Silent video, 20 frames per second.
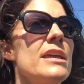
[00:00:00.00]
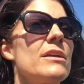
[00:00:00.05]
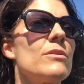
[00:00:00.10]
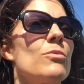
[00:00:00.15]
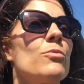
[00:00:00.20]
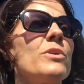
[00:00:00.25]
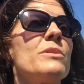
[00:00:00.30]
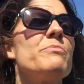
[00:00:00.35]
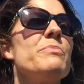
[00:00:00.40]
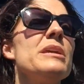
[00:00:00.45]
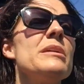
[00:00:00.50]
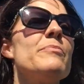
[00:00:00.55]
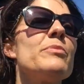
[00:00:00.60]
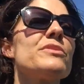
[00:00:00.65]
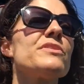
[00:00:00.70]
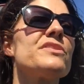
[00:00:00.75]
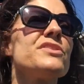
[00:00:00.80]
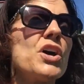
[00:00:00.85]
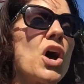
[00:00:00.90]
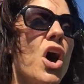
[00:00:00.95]
When people
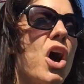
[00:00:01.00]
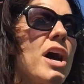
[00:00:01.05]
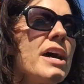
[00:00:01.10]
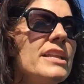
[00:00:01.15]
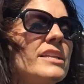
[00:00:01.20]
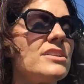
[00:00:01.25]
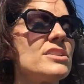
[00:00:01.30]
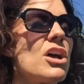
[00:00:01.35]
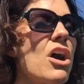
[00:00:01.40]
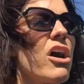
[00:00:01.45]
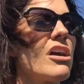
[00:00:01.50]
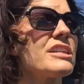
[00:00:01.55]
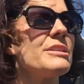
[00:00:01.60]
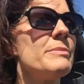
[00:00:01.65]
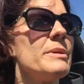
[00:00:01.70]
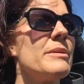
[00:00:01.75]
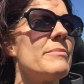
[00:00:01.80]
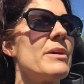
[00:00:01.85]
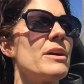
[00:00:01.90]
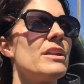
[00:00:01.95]
saw it and talked to me
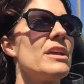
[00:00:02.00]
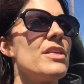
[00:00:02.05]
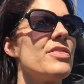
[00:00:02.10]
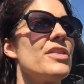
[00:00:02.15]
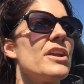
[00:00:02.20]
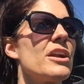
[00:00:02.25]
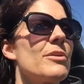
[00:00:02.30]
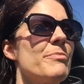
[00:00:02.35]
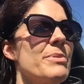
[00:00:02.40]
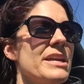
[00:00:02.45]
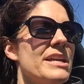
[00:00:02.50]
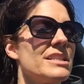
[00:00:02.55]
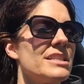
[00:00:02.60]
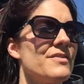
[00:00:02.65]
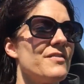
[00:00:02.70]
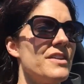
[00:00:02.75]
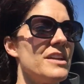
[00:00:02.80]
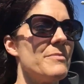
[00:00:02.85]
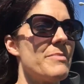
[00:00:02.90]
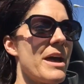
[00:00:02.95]
about it, their biggest
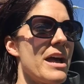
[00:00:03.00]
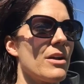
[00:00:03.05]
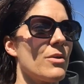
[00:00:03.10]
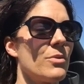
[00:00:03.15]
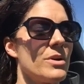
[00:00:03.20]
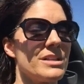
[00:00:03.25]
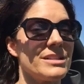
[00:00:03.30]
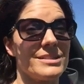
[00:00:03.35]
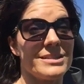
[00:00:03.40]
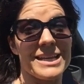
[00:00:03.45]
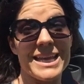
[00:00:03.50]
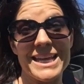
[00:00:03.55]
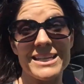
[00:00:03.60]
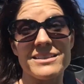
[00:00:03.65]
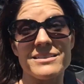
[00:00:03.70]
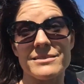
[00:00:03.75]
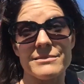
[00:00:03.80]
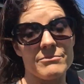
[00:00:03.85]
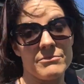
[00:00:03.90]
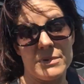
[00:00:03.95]
feedback was,
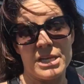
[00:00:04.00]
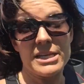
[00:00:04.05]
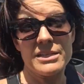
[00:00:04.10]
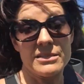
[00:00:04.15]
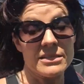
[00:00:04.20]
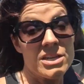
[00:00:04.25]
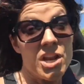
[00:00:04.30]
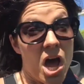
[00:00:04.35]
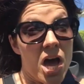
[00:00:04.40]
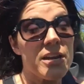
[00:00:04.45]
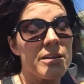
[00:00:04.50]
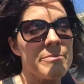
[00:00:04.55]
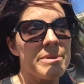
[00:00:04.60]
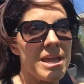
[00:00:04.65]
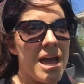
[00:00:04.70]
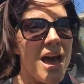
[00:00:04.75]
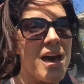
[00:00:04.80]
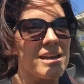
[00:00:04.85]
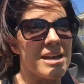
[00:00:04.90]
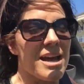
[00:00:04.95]
it's not a
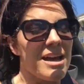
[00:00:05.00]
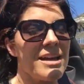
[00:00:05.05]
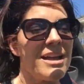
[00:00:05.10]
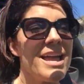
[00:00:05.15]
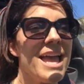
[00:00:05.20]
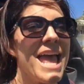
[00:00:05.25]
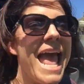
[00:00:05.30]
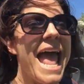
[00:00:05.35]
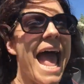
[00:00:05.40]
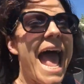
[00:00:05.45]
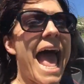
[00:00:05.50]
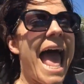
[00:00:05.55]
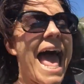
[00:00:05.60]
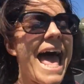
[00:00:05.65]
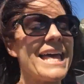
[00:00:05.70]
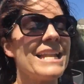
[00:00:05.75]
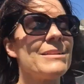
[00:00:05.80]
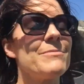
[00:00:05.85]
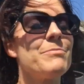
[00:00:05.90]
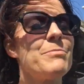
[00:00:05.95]
Miata.
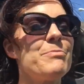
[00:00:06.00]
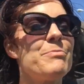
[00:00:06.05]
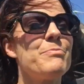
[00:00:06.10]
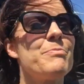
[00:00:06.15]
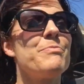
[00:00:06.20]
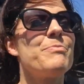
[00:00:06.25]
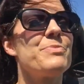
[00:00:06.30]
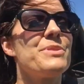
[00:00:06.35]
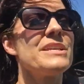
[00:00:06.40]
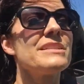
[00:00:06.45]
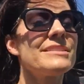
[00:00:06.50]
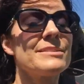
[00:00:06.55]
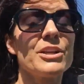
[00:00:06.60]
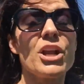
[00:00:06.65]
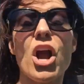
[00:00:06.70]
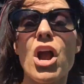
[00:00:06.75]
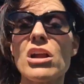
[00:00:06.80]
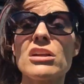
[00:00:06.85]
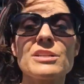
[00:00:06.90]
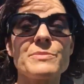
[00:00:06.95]
And this
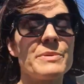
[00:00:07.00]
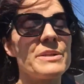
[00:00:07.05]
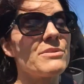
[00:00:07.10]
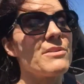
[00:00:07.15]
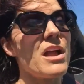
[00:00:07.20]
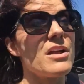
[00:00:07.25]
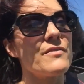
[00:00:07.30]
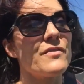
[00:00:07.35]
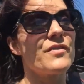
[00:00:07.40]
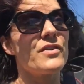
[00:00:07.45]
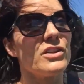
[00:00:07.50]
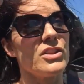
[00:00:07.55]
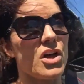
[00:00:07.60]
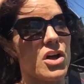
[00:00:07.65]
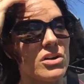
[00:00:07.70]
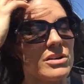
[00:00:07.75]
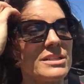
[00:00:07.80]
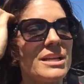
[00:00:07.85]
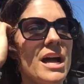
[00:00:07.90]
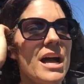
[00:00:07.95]
car's been around for a long
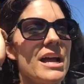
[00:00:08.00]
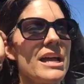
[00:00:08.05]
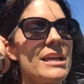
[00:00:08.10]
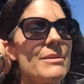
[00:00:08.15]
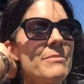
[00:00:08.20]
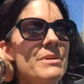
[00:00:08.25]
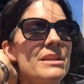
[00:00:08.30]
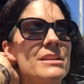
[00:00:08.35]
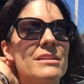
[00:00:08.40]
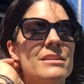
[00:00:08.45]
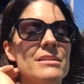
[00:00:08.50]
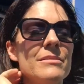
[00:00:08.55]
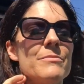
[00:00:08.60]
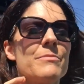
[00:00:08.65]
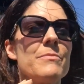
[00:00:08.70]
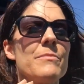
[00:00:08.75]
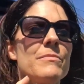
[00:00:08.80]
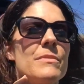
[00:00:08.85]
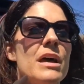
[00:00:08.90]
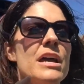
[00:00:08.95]
time, and
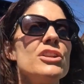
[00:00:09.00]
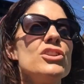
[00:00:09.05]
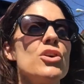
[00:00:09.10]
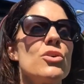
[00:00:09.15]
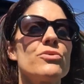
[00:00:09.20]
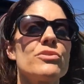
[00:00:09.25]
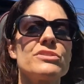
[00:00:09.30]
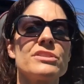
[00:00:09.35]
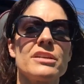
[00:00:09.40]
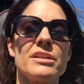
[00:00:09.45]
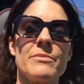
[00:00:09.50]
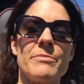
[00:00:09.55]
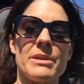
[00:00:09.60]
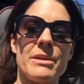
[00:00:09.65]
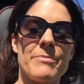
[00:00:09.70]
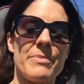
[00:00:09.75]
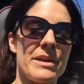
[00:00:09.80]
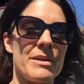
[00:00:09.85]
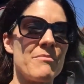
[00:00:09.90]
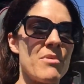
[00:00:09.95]
I know there's gonna be a
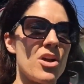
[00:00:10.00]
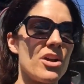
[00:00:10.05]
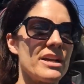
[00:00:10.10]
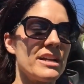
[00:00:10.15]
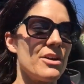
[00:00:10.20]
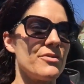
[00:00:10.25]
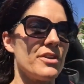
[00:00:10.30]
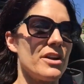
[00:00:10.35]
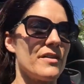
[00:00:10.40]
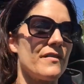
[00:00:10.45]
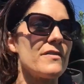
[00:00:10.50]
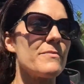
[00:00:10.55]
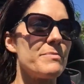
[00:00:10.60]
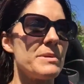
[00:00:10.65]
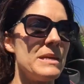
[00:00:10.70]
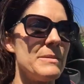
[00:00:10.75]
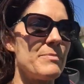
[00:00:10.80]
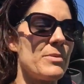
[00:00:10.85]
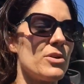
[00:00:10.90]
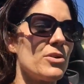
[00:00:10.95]
big market out there for
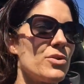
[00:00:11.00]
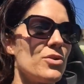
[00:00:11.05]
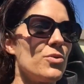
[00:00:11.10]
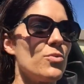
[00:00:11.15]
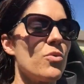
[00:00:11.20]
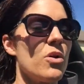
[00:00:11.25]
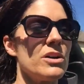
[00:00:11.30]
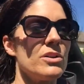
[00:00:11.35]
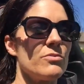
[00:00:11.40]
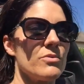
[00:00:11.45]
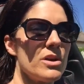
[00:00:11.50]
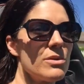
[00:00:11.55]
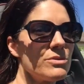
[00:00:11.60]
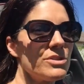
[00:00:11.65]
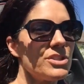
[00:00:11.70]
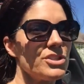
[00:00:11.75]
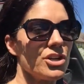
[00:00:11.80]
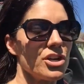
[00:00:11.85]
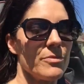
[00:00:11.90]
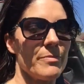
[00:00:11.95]
people who want a
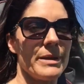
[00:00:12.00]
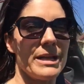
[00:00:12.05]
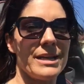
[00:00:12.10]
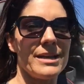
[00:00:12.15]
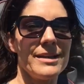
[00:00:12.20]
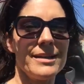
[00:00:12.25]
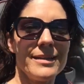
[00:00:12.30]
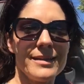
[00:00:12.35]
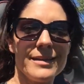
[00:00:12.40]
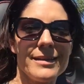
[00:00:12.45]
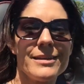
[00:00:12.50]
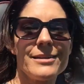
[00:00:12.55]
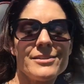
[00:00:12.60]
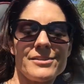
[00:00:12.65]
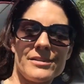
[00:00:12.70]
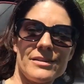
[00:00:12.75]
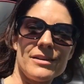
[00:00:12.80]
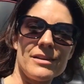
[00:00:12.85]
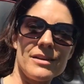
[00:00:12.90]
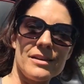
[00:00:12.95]
roadster but
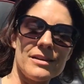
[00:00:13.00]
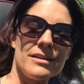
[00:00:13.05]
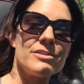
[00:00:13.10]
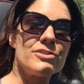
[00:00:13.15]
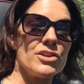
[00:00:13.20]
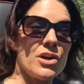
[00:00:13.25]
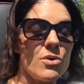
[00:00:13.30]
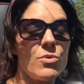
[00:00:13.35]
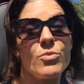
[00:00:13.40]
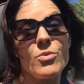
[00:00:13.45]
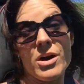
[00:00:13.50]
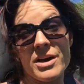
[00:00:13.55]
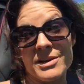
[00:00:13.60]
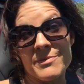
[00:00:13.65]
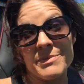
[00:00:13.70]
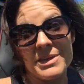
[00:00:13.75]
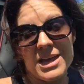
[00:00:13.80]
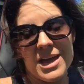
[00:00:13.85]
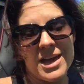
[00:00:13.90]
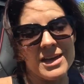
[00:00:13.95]
don't want a
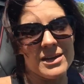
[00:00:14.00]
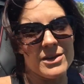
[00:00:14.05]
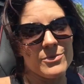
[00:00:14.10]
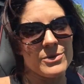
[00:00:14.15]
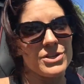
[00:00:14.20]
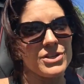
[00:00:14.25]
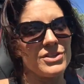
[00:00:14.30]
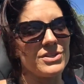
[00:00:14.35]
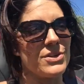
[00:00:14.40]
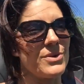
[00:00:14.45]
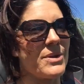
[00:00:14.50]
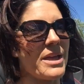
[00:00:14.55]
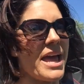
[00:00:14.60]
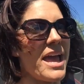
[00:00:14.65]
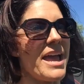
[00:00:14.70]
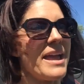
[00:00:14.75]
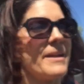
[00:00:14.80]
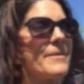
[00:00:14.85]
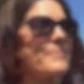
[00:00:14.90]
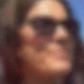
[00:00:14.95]
Miata, which is okay.